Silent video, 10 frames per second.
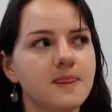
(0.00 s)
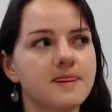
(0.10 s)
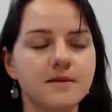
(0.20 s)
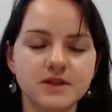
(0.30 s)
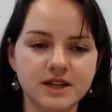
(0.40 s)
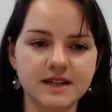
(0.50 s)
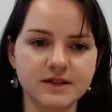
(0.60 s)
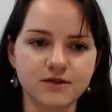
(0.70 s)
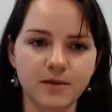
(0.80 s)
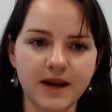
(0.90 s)
the machine
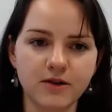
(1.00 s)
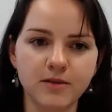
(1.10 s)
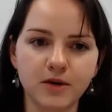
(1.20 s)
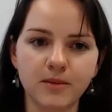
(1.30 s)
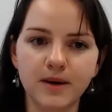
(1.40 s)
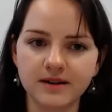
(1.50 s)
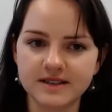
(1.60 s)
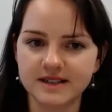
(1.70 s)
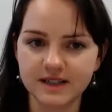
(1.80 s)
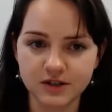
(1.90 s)
is repairable, but
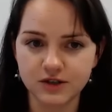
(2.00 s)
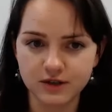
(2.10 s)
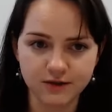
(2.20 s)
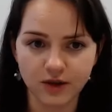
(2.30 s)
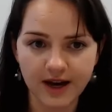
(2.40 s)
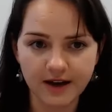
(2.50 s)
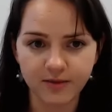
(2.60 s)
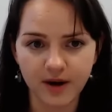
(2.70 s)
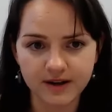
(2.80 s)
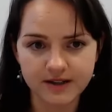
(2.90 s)
it's just for lack of
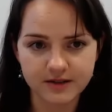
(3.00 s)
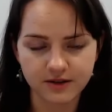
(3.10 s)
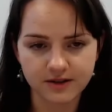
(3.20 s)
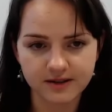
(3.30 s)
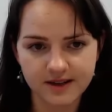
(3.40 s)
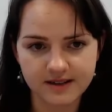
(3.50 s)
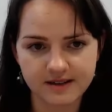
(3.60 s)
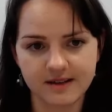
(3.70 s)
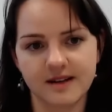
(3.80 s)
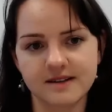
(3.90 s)
parts or
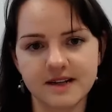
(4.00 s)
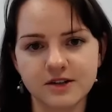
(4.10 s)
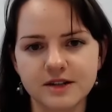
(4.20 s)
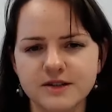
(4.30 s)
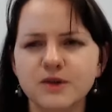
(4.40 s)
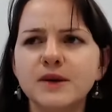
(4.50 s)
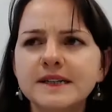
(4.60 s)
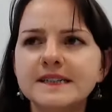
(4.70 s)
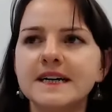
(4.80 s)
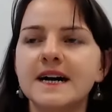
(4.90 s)
etc. So
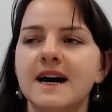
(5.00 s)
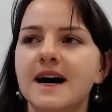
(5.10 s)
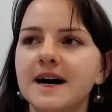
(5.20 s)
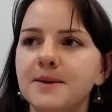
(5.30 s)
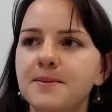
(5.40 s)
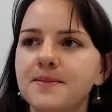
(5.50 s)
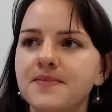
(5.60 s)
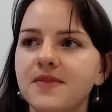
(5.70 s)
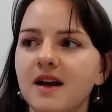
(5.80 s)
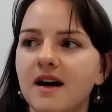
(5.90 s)

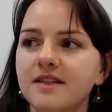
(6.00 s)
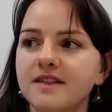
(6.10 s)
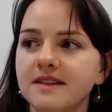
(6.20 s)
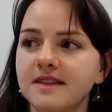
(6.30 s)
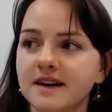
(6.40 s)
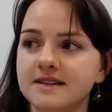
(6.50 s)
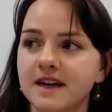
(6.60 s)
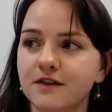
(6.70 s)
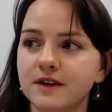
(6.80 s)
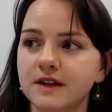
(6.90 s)
I think that's
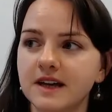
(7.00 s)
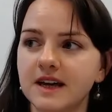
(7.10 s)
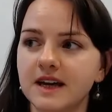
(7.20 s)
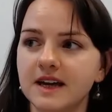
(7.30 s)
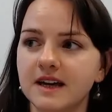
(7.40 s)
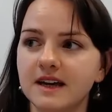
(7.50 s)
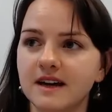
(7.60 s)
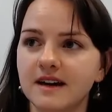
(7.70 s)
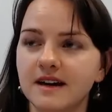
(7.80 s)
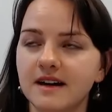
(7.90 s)
definitely,
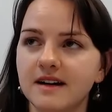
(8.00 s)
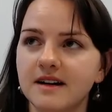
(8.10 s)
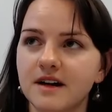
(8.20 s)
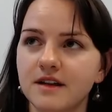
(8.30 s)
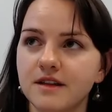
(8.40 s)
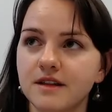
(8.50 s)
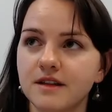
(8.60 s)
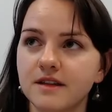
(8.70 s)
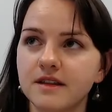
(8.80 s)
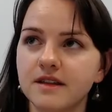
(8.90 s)

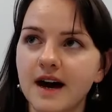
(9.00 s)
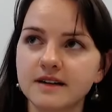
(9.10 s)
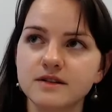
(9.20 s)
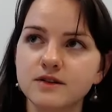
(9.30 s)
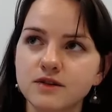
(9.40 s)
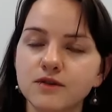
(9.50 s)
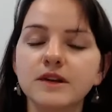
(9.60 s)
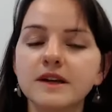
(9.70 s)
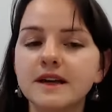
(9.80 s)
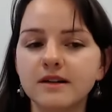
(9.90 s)
that's the sort of
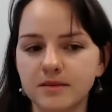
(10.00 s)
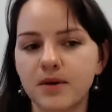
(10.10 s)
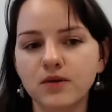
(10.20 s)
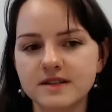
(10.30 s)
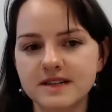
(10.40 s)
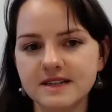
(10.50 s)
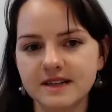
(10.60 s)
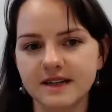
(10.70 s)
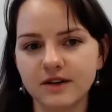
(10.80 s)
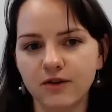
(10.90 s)
legal and policy
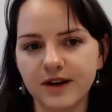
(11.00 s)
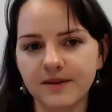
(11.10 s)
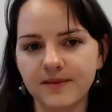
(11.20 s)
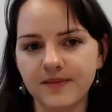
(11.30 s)
side of it.